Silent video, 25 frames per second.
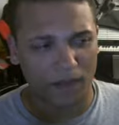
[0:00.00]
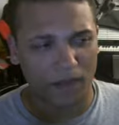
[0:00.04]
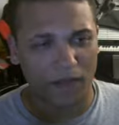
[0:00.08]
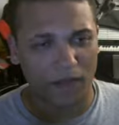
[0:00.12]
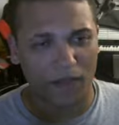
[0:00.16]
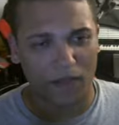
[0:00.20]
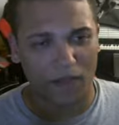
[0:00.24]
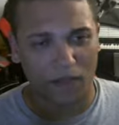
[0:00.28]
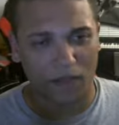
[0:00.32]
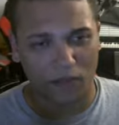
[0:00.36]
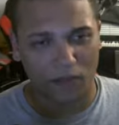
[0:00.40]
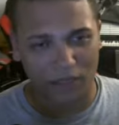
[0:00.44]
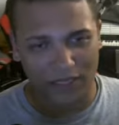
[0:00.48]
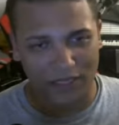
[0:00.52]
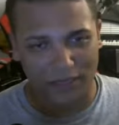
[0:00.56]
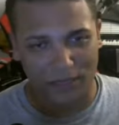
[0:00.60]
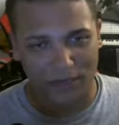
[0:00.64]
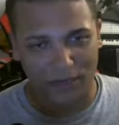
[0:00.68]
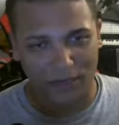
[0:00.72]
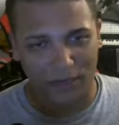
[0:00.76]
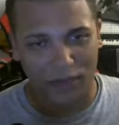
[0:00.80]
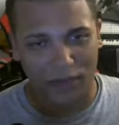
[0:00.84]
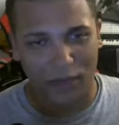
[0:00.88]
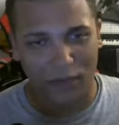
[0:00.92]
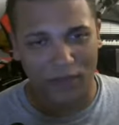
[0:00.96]
you'll need to
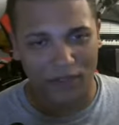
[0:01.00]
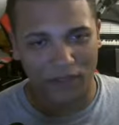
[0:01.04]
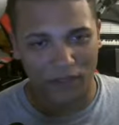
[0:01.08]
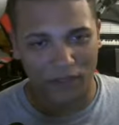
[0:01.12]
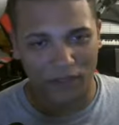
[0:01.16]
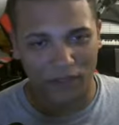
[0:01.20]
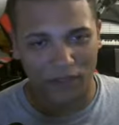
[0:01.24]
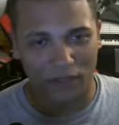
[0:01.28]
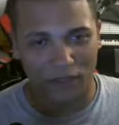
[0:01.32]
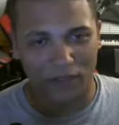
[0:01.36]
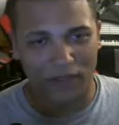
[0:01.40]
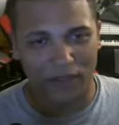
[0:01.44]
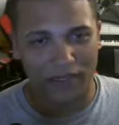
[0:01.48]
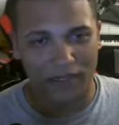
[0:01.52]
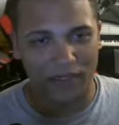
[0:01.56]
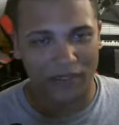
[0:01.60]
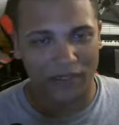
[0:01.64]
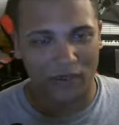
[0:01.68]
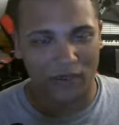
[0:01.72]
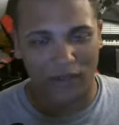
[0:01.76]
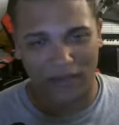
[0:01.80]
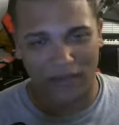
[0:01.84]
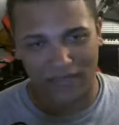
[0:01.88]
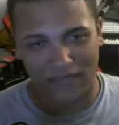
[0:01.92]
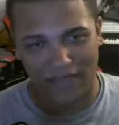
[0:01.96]
play with it a little bit.
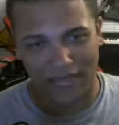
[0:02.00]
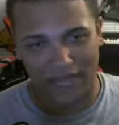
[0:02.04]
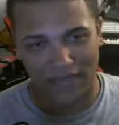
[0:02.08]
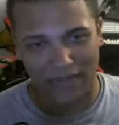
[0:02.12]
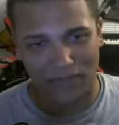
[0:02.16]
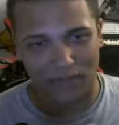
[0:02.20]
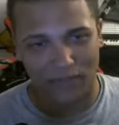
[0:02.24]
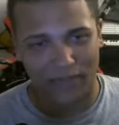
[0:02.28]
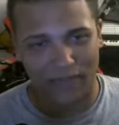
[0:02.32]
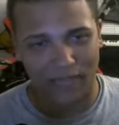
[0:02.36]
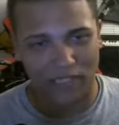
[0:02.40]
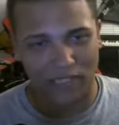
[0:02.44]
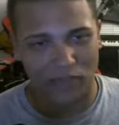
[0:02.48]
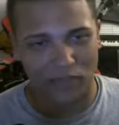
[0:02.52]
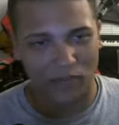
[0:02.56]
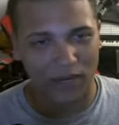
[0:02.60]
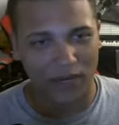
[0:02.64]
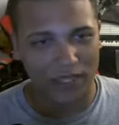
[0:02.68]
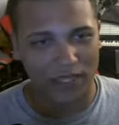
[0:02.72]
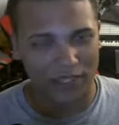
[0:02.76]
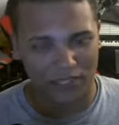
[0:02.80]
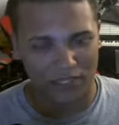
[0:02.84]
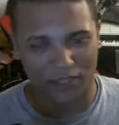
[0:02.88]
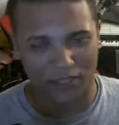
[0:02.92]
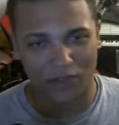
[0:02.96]
You'll have to add page
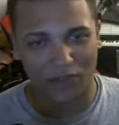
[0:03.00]
breaks, and you'll